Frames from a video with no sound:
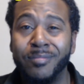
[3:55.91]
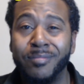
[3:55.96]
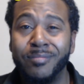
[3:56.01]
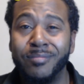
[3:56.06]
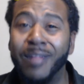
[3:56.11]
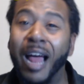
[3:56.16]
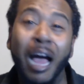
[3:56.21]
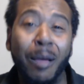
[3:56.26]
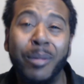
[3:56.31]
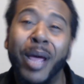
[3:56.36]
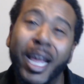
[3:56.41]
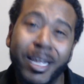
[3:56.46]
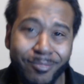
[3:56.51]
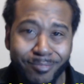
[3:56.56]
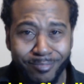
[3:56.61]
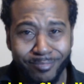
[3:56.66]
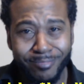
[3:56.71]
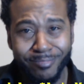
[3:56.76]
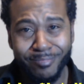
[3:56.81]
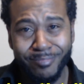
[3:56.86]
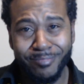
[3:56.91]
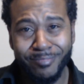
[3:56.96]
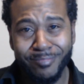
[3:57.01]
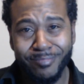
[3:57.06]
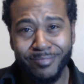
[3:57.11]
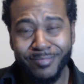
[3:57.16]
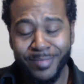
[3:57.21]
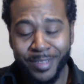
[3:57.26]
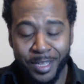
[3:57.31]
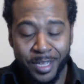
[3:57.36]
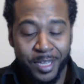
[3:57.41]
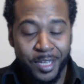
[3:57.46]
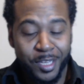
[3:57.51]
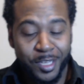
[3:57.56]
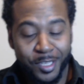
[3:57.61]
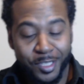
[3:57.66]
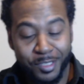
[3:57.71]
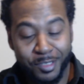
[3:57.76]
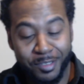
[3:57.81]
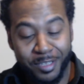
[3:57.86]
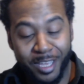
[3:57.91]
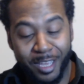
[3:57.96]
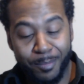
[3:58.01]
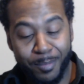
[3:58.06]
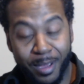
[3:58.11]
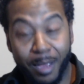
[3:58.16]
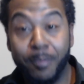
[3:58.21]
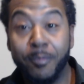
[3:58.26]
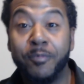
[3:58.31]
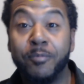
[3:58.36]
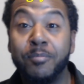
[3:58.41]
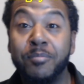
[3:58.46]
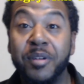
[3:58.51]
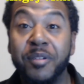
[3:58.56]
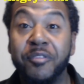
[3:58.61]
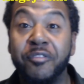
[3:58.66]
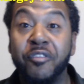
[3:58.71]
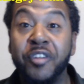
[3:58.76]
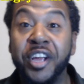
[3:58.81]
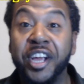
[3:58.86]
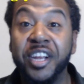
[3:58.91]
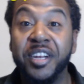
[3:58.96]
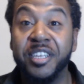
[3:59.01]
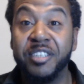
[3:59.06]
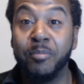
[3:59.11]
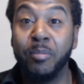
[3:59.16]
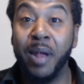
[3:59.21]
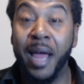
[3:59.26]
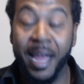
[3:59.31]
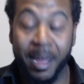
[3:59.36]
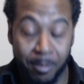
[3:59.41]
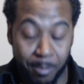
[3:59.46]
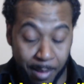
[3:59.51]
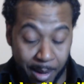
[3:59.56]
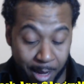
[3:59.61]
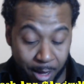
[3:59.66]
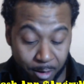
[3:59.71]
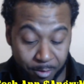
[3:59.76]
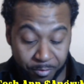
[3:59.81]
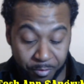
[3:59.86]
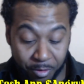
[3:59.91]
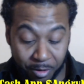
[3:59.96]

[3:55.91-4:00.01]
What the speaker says: Know what I mean? So, yeah, man, I've been freaking this black and mild for